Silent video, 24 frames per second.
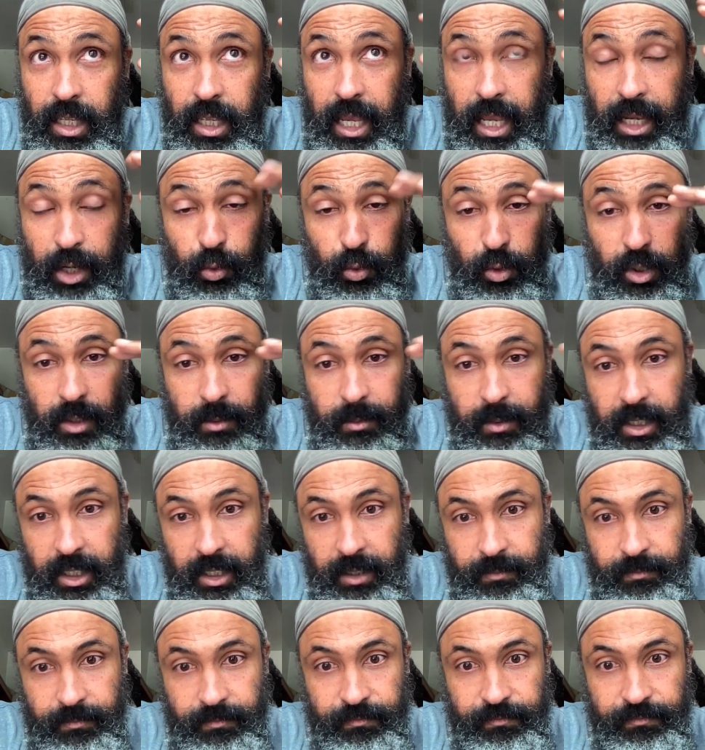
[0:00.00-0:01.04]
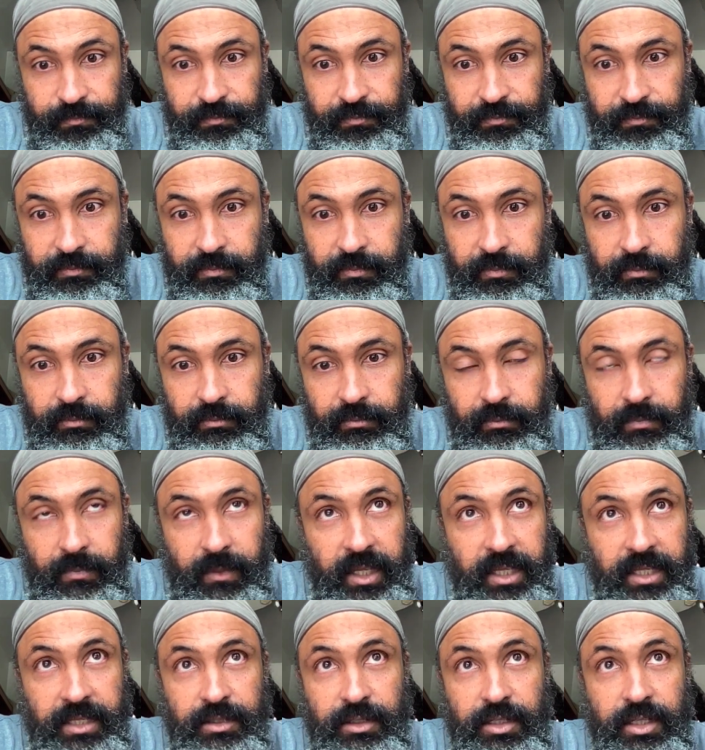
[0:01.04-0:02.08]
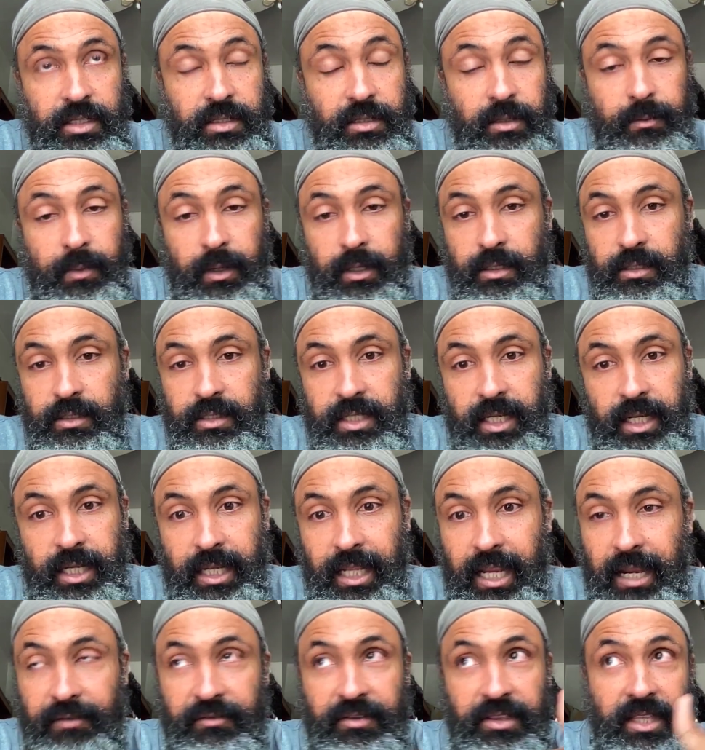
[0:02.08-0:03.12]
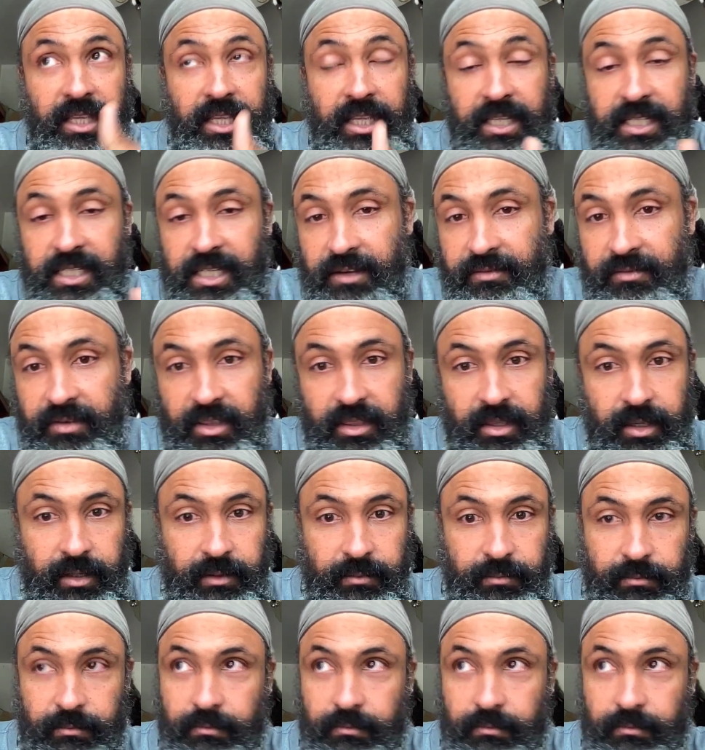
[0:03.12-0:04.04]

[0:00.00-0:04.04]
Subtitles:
equanimity is just understanding everything is everything.